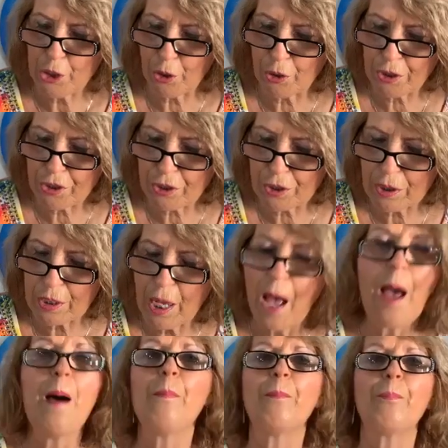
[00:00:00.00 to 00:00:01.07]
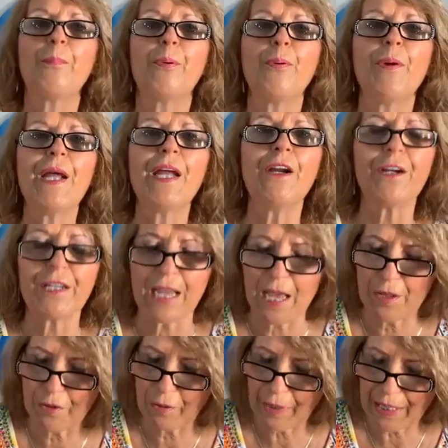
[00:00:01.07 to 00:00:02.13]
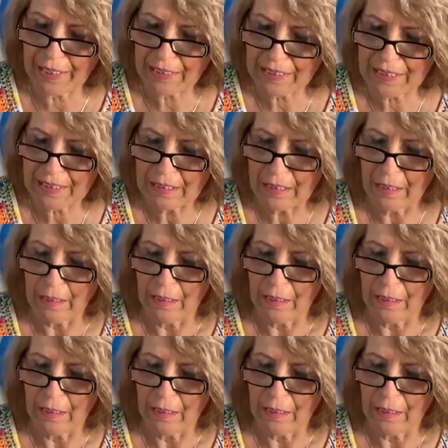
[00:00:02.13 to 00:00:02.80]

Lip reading: churches, prayer gatherings.